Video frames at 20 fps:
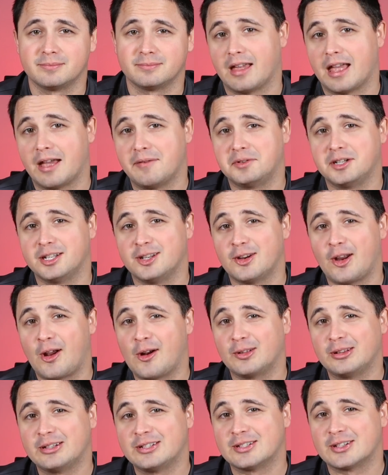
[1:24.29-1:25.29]
Have any
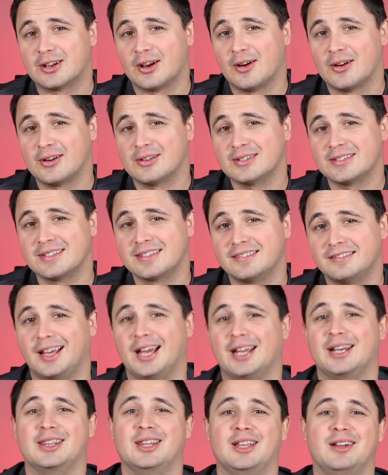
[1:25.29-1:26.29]
gnarly scars?
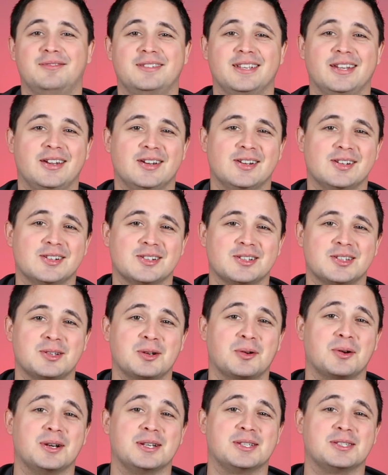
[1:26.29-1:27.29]
I'd love to hear your
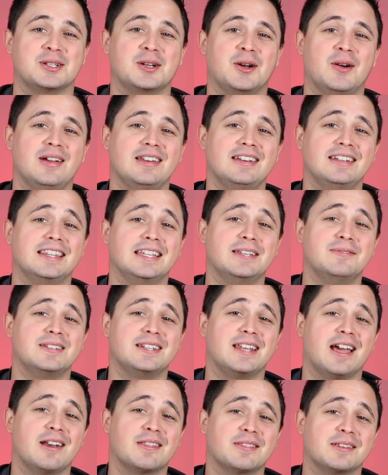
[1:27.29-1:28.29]
story, so go ahead and leave it
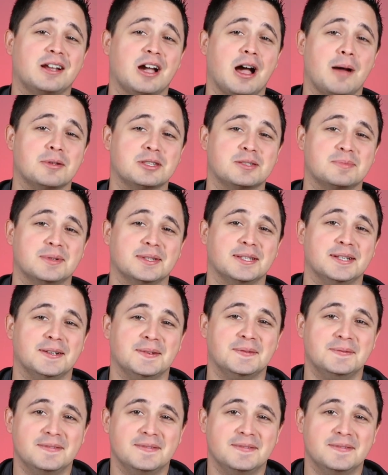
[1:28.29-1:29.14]
down in the comments below.